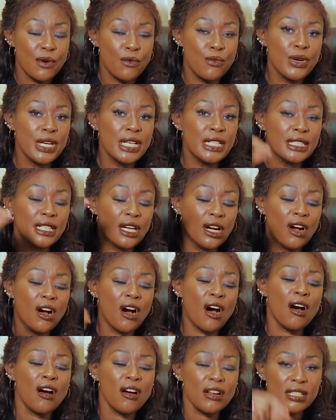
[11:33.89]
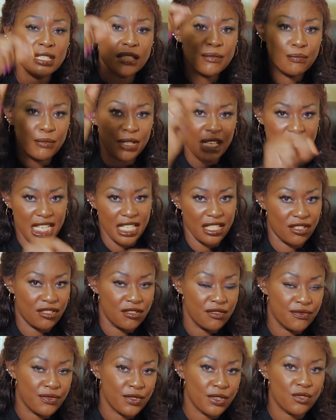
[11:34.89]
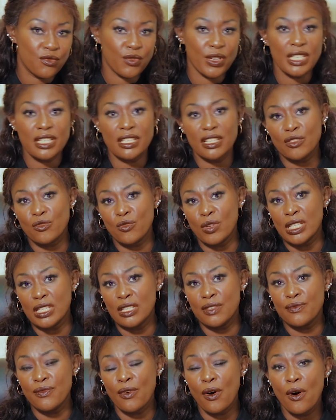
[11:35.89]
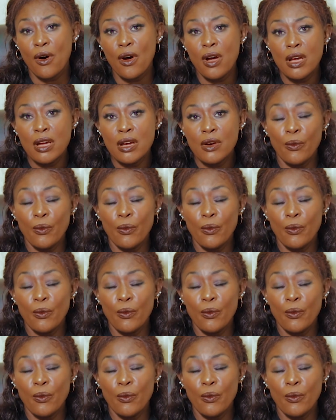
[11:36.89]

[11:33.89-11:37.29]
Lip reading: will God bless you for 2024?